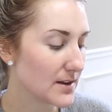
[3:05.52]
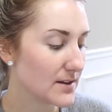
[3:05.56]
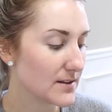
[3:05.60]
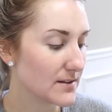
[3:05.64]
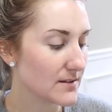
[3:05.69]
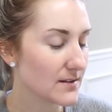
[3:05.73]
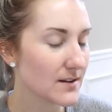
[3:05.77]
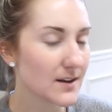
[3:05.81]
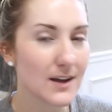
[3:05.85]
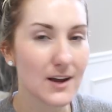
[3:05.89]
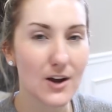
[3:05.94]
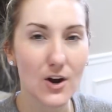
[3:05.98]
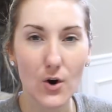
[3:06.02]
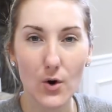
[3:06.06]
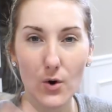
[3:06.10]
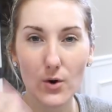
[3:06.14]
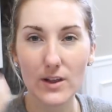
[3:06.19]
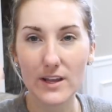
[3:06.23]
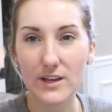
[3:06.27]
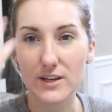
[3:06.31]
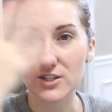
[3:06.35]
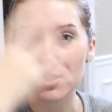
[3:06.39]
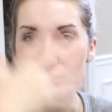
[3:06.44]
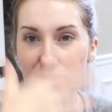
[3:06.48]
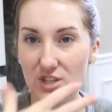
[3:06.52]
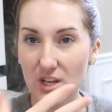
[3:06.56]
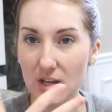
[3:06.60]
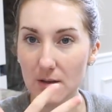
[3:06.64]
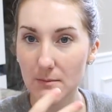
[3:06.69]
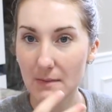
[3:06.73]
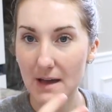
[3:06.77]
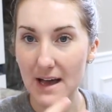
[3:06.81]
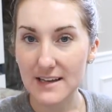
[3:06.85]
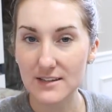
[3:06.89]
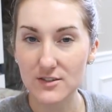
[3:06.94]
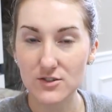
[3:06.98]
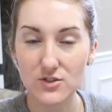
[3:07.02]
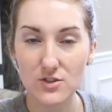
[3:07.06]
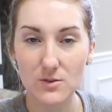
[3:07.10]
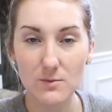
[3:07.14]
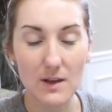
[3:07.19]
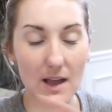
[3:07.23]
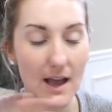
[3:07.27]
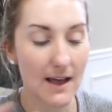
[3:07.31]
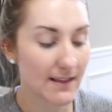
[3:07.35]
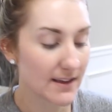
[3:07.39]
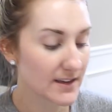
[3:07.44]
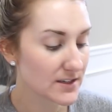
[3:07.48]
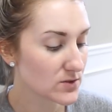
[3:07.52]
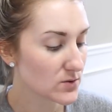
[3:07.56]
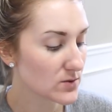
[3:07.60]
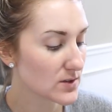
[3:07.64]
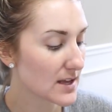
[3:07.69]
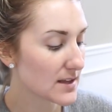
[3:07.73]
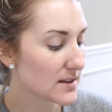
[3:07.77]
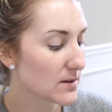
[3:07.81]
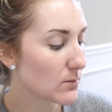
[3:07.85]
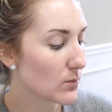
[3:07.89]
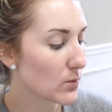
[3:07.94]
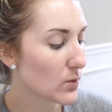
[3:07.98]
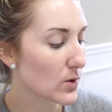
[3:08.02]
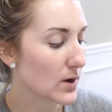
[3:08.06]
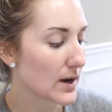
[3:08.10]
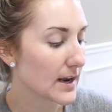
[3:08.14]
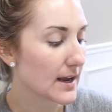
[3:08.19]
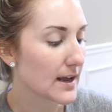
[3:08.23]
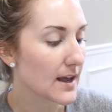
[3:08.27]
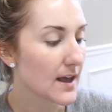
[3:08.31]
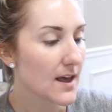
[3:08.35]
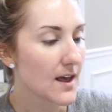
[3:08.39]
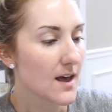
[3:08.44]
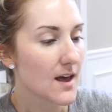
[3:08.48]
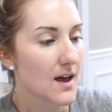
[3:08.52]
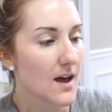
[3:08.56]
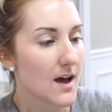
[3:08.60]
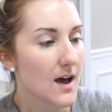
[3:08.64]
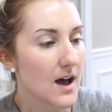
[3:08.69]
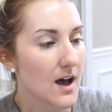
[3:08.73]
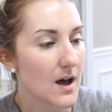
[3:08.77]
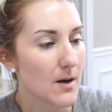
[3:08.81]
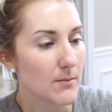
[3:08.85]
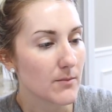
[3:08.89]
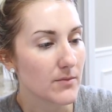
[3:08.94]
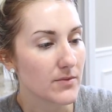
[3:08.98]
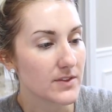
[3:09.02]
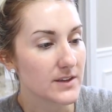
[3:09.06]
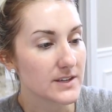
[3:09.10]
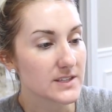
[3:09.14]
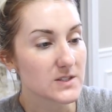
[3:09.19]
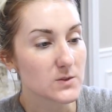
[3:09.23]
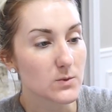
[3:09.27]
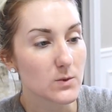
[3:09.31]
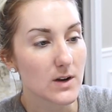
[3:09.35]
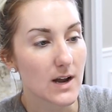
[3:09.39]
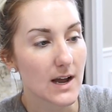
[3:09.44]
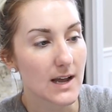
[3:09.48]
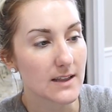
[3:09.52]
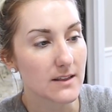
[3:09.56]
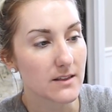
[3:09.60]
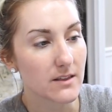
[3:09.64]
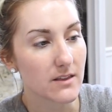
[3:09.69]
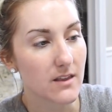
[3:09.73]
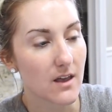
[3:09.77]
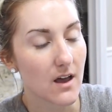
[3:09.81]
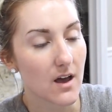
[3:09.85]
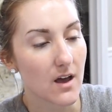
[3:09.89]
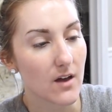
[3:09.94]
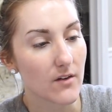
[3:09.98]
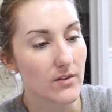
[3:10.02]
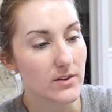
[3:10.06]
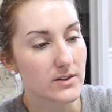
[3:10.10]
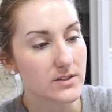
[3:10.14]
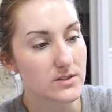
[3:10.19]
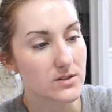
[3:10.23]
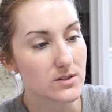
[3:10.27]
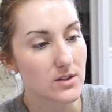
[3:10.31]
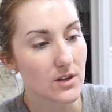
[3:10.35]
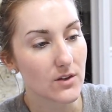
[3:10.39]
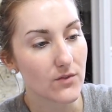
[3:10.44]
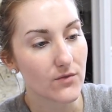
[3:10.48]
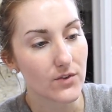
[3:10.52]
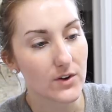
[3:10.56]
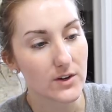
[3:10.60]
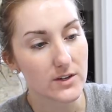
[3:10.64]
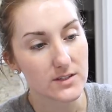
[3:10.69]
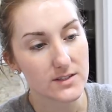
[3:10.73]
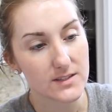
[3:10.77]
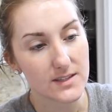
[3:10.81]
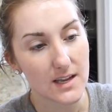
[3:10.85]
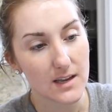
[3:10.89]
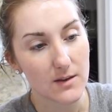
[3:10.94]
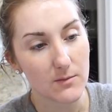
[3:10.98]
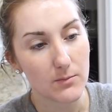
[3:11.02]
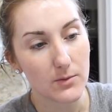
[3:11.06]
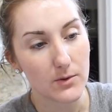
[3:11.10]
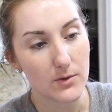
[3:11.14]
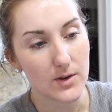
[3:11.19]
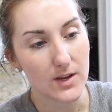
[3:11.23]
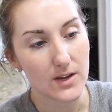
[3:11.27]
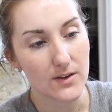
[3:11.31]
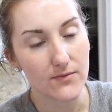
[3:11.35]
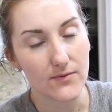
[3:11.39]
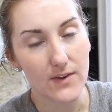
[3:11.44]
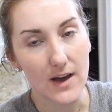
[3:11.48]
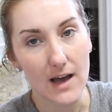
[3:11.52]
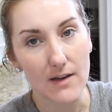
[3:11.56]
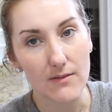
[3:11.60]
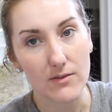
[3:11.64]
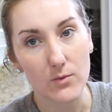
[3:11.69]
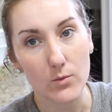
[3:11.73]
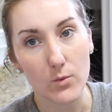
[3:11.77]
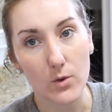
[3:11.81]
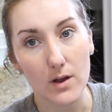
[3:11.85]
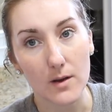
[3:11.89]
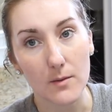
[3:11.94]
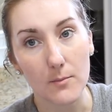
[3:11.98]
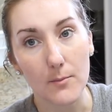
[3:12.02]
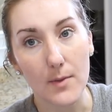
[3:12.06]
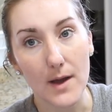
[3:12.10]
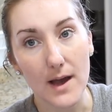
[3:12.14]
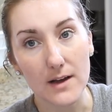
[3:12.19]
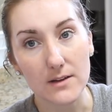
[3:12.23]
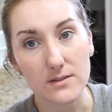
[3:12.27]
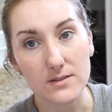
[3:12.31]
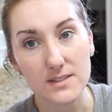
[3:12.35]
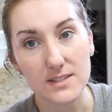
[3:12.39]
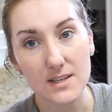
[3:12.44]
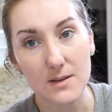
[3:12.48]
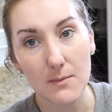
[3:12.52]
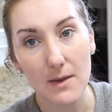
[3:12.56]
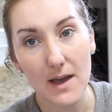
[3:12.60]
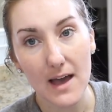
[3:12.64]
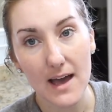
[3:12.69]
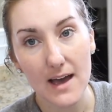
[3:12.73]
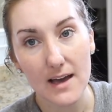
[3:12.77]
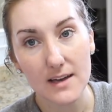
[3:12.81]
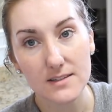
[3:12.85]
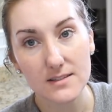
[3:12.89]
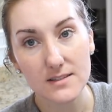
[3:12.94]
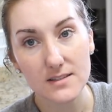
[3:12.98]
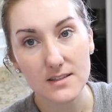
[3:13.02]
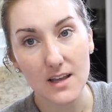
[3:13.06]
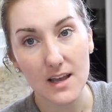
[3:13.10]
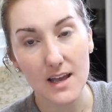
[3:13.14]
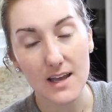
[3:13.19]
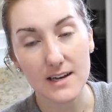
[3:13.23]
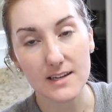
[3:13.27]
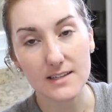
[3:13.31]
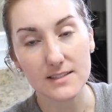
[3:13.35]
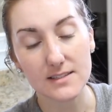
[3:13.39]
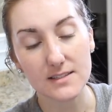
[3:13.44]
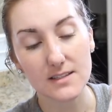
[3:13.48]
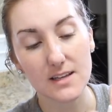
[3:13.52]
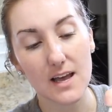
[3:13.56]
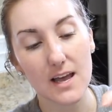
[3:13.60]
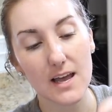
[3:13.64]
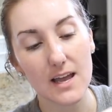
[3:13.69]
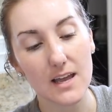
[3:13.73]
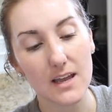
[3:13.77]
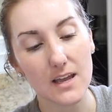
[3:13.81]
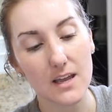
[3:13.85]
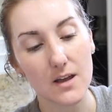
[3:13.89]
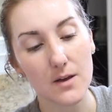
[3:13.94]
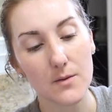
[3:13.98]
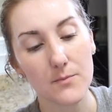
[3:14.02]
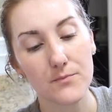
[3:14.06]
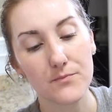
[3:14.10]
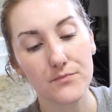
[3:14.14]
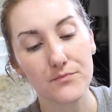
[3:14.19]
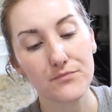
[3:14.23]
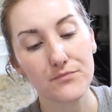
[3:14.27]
and or like a sheet mask or something, I like doing that in the morning. This one I love. It's the First Aid Beauty 5-in-1 Bouncy Mask, and it's like